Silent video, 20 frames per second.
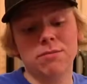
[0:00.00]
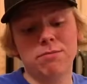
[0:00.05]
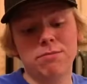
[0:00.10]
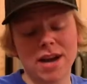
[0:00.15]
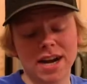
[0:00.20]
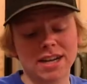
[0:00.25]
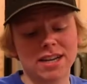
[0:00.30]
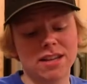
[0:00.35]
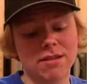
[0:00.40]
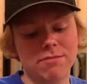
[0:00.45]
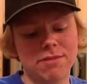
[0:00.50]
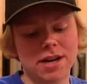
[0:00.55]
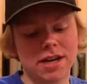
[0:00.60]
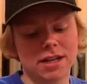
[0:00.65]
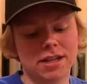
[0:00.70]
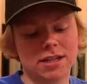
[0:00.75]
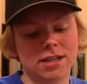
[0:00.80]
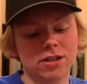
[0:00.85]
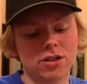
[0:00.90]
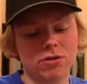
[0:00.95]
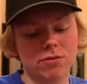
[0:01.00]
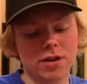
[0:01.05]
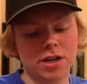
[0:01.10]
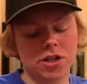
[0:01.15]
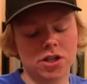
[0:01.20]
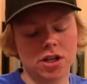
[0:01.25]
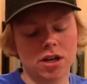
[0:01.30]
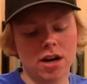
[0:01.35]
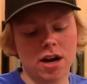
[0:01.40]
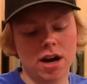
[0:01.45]
Back to the bag
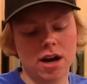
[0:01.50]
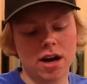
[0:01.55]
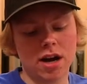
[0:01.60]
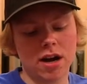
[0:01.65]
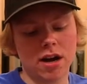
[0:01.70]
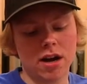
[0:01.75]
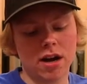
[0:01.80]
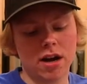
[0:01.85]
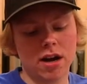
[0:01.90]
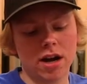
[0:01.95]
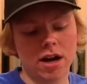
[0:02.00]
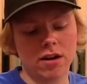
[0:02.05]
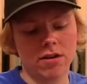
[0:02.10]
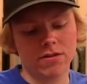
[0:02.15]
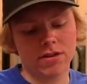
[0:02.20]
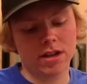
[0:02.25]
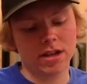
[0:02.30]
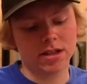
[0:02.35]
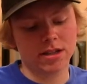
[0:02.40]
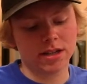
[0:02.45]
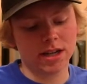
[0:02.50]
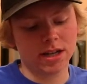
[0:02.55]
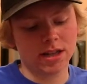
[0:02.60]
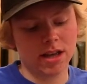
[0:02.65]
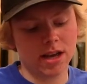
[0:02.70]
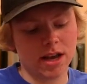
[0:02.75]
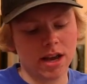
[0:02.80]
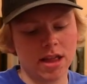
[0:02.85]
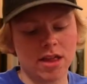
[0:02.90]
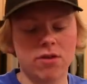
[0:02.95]
situation, uh, I don't think it's like
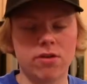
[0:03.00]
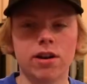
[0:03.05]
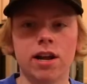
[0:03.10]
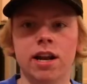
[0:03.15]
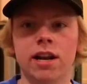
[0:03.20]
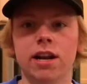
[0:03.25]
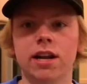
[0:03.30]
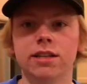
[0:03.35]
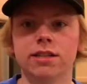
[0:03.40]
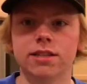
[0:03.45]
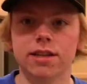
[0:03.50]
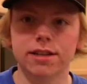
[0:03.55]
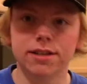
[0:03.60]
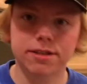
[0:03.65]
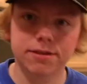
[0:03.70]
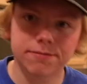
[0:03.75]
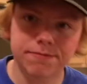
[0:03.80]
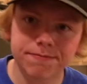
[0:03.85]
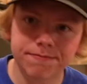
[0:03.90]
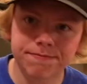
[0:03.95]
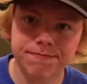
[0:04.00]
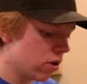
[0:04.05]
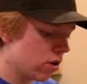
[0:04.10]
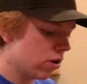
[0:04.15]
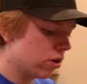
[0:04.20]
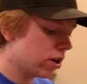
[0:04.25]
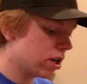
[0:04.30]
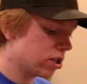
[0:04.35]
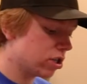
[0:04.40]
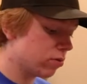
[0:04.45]
that, and they're ninety-nine cents.
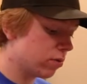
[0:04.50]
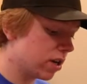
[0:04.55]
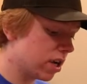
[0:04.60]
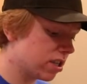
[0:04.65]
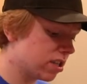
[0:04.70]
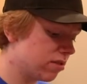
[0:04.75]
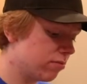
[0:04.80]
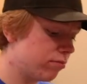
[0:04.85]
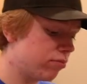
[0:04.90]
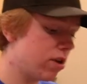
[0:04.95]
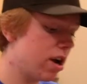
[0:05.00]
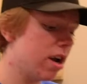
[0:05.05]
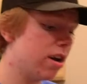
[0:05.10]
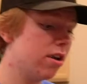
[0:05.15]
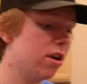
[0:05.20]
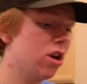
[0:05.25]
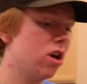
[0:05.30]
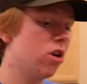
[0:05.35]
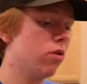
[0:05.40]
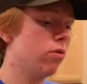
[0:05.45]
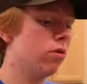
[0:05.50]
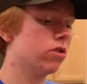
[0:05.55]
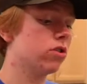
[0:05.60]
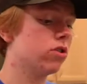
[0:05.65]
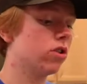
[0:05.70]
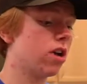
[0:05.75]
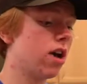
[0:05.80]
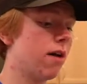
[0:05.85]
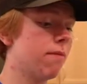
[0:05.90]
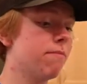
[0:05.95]
Okay, so we got some bread. We
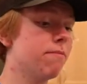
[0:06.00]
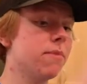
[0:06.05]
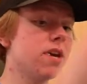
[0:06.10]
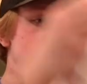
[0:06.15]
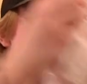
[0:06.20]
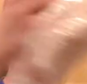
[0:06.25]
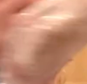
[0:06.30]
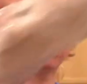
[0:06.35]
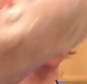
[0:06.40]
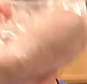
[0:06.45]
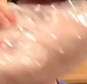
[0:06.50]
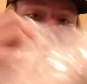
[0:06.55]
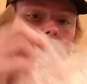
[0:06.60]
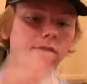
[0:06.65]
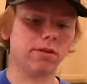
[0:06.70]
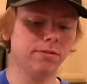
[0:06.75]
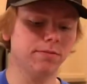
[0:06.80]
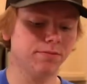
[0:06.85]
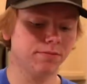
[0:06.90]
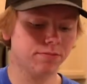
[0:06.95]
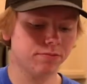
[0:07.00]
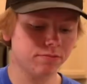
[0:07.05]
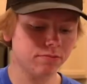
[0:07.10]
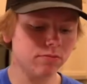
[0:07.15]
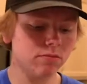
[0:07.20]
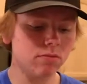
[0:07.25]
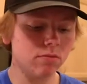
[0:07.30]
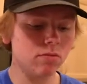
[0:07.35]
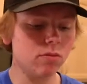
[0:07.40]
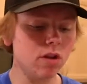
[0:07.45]
also got meat
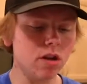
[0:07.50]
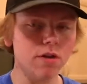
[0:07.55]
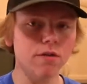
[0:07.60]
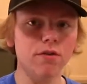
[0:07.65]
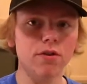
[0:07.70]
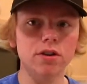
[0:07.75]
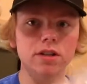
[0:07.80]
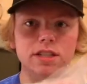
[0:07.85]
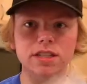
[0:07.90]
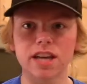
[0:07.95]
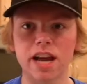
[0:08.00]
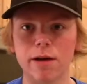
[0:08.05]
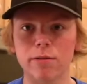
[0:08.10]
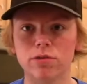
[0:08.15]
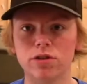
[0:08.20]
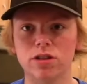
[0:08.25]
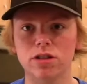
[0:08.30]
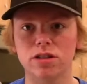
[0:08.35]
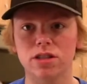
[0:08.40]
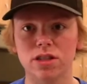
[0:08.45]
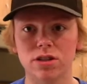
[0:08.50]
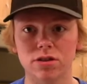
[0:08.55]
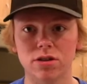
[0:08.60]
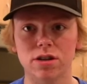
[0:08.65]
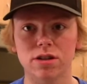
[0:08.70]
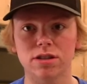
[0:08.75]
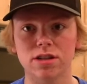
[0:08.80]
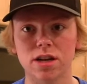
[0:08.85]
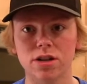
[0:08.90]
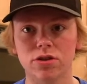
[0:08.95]
for sandwiches. These are
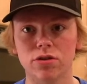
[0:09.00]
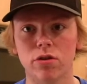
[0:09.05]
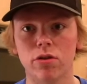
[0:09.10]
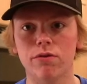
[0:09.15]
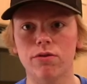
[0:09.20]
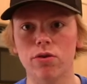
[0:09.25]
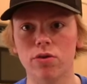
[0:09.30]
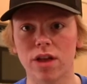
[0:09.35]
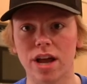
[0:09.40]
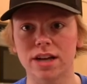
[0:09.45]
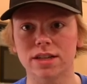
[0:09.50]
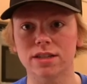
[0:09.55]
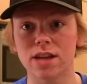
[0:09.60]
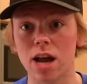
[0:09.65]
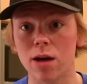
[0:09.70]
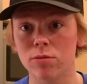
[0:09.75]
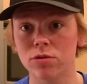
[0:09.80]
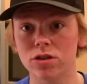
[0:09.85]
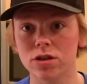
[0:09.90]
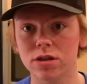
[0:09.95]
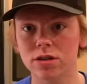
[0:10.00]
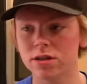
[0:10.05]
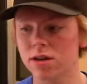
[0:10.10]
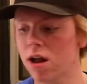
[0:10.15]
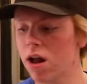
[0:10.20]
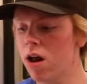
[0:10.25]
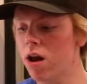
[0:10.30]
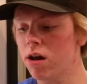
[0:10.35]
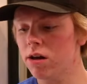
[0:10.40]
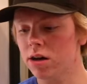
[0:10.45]
essential if you like sandwiches.
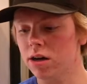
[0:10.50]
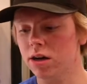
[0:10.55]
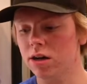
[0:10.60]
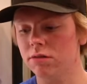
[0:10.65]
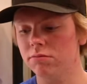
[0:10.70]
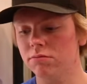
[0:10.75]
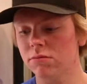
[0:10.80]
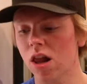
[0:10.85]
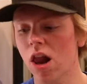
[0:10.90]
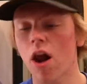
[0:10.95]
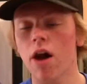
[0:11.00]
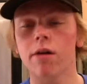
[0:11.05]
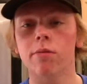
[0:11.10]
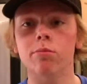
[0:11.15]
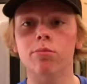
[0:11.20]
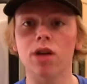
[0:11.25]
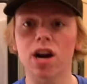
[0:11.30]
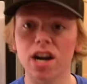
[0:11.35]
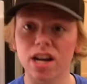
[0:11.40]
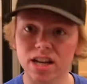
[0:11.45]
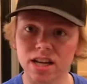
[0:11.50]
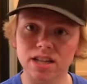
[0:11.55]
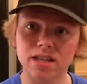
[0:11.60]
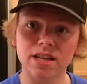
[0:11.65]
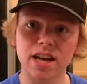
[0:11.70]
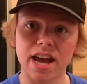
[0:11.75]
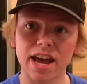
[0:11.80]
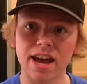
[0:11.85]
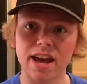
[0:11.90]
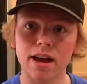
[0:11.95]
Um, Brennan gets
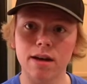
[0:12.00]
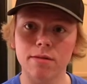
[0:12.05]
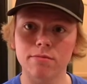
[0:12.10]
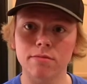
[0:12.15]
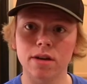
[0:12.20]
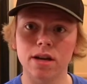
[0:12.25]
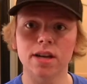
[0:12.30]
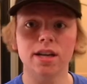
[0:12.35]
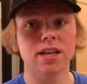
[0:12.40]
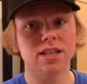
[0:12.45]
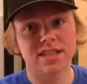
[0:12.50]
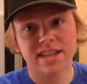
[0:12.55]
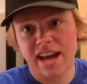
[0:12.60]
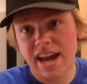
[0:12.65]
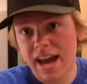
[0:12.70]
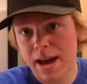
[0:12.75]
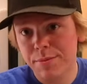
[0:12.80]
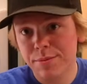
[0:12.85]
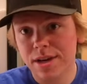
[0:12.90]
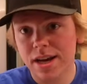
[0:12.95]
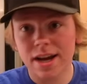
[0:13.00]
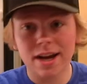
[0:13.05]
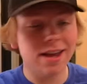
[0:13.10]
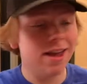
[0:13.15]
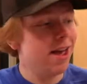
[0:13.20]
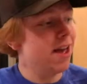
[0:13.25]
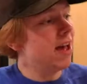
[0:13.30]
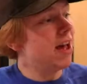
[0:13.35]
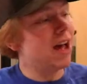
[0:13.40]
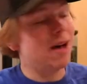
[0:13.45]
a ham, he's a ham guy,
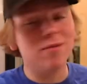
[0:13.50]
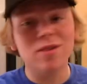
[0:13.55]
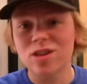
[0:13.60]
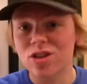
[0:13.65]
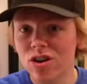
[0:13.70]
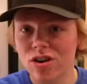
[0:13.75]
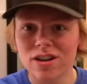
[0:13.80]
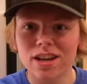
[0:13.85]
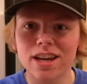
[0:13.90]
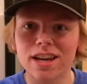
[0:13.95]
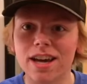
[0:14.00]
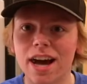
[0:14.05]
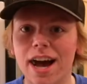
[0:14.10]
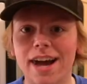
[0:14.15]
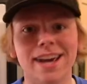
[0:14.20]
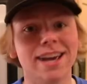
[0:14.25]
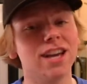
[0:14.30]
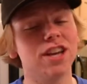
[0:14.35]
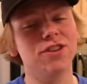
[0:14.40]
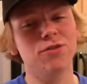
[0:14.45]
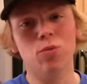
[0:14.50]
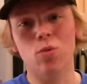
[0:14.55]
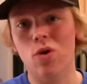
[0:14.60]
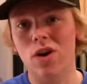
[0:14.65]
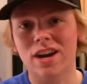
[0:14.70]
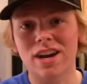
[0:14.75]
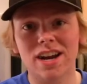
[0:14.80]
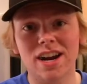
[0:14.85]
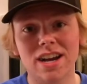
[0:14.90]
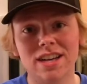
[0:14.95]
I'm a turkey guy.
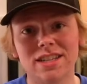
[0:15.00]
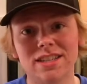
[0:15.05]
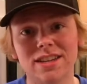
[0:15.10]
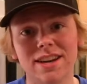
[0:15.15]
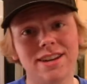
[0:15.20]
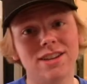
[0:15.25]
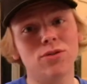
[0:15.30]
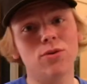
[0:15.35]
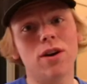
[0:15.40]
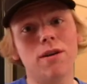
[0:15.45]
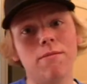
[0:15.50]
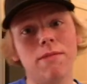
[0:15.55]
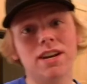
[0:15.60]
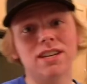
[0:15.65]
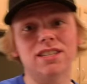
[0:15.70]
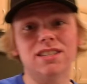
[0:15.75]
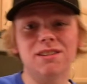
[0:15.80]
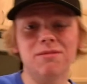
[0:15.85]
What can I say? Do I mix